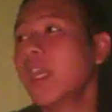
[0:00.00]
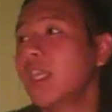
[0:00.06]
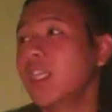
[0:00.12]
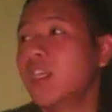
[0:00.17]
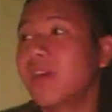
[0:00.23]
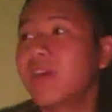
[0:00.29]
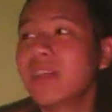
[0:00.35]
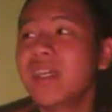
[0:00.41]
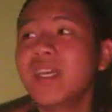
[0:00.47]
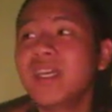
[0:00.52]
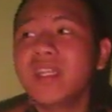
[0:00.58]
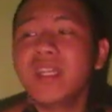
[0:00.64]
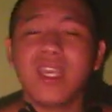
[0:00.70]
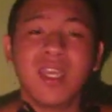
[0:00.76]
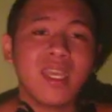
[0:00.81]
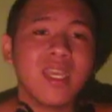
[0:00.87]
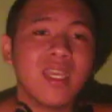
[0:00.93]
You're
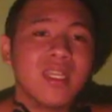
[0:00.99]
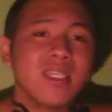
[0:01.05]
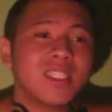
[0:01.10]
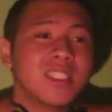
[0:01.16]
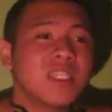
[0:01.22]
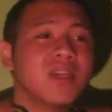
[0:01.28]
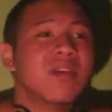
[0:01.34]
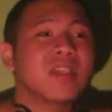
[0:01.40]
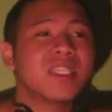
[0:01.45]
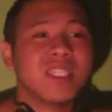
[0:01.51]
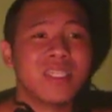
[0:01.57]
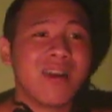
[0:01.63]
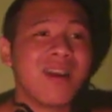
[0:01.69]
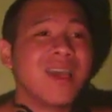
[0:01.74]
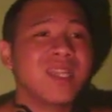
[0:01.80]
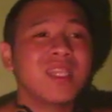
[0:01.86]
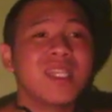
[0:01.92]
not in, so
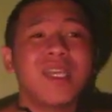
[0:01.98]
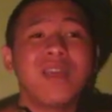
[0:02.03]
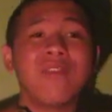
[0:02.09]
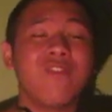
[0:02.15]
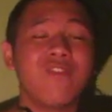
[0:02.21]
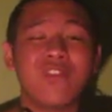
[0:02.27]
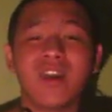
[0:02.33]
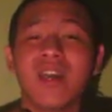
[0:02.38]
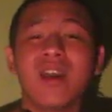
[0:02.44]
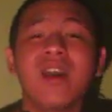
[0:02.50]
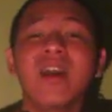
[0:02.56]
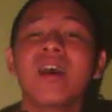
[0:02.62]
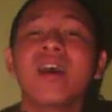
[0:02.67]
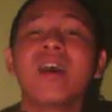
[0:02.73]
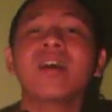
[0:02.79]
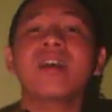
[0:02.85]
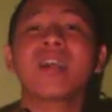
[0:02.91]
shut the
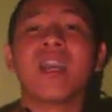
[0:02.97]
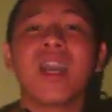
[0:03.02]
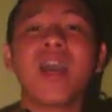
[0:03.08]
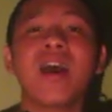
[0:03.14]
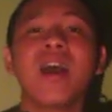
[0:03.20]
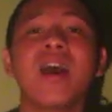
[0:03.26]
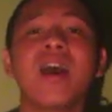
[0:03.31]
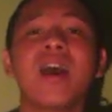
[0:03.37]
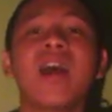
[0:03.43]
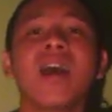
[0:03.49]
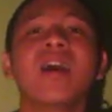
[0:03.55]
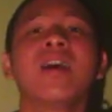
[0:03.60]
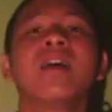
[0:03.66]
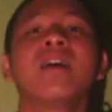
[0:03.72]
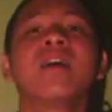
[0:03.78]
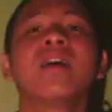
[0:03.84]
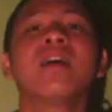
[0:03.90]
fuck
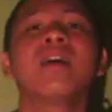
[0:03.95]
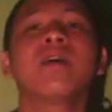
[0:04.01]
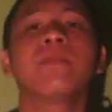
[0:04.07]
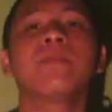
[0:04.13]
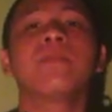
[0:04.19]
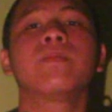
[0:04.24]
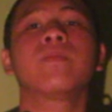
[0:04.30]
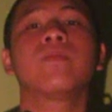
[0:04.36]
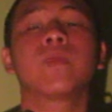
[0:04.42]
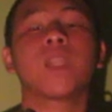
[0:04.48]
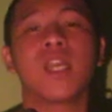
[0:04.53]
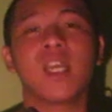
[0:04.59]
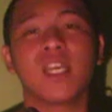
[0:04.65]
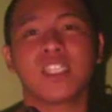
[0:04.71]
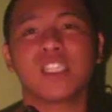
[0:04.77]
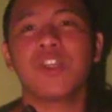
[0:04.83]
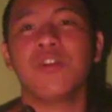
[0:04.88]
up.
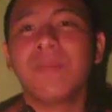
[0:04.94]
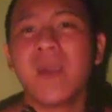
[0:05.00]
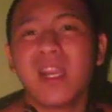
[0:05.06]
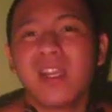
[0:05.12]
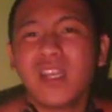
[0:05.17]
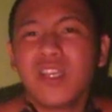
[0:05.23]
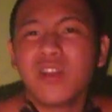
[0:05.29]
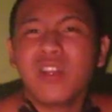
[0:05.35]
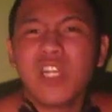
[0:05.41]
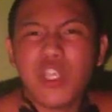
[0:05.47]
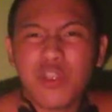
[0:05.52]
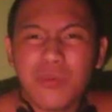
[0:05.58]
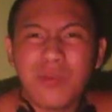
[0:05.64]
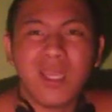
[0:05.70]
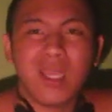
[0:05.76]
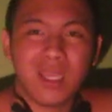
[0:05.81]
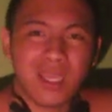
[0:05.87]
So parang ganun lang
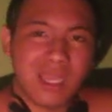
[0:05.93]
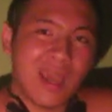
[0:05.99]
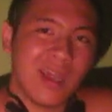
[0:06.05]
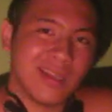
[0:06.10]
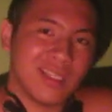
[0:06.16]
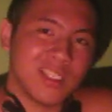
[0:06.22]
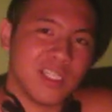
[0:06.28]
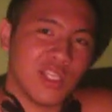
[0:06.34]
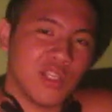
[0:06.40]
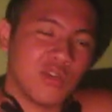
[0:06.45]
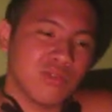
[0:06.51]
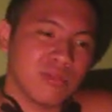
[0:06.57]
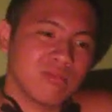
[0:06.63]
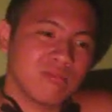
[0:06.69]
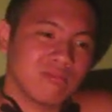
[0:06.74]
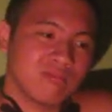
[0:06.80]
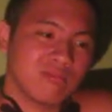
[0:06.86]
yung mangyayari sa'yo.
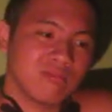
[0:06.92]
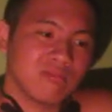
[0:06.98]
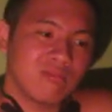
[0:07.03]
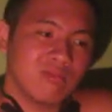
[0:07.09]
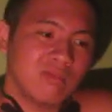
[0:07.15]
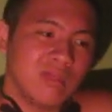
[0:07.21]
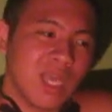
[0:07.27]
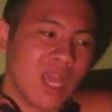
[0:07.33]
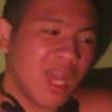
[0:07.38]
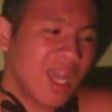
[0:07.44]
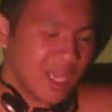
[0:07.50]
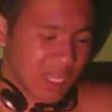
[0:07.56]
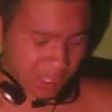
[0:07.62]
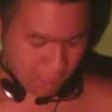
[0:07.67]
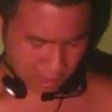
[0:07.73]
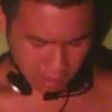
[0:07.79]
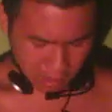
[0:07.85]
Na,
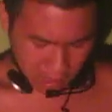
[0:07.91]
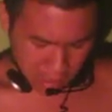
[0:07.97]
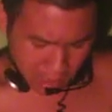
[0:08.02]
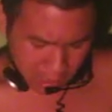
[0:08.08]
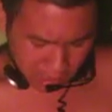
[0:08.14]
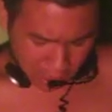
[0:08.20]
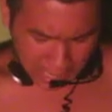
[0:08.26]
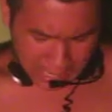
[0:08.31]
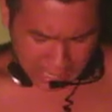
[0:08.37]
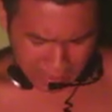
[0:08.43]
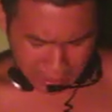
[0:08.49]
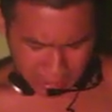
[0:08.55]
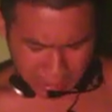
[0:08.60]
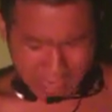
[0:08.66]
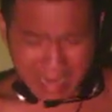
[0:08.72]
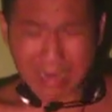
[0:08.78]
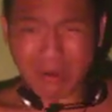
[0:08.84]
I
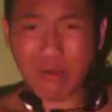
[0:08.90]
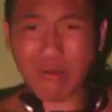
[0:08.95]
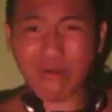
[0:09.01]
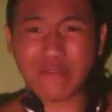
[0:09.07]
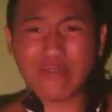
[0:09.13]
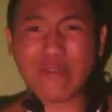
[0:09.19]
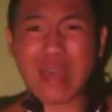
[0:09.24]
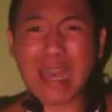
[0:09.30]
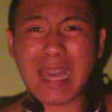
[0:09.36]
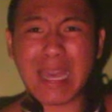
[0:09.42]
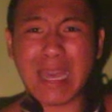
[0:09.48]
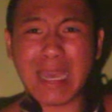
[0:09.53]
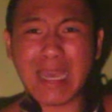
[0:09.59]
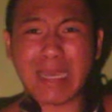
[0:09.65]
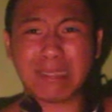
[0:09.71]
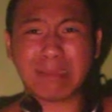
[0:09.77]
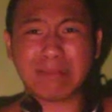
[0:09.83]
look
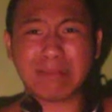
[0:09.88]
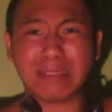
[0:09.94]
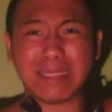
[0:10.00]
fat.